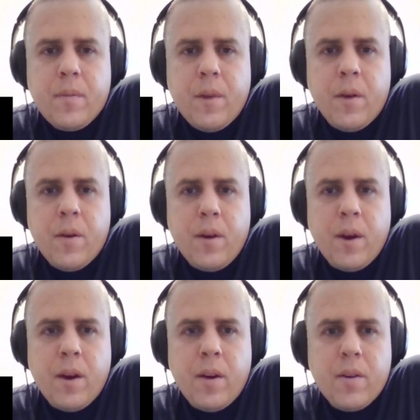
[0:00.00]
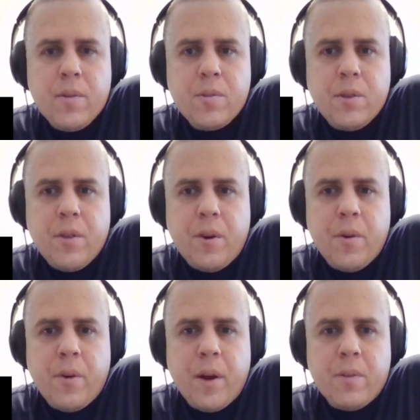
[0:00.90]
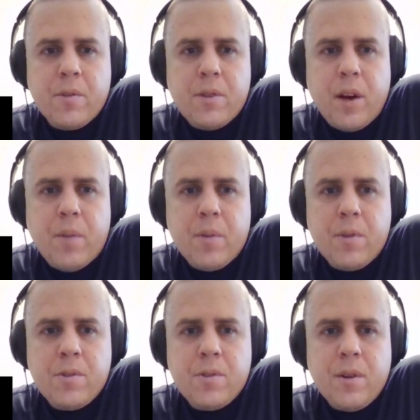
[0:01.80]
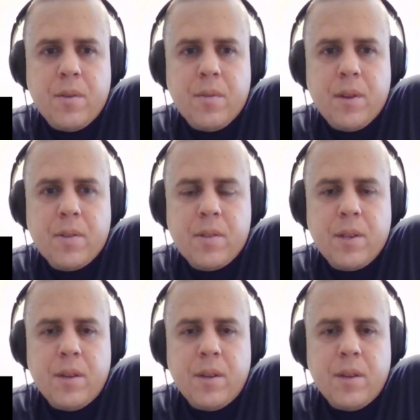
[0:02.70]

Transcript: yeah, it was a third round stoppage, so that's it.